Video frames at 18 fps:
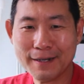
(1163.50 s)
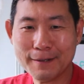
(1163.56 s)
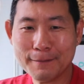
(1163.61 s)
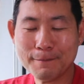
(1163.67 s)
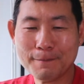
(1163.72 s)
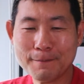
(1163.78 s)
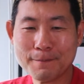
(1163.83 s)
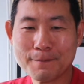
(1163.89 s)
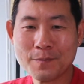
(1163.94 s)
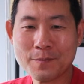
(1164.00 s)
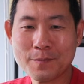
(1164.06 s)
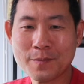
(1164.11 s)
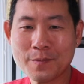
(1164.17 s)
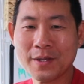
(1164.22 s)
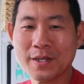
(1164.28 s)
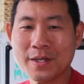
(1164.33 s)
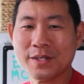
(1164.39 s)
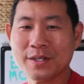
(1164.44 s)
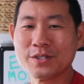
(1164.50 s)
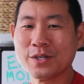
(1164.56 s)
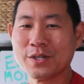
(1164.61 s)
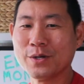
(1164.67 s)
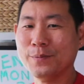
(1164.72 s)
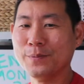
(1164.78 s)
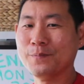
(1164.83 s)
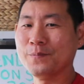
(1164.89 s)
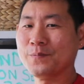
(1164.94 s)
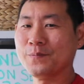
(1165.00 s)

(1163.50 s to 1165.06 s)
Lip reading: So, like I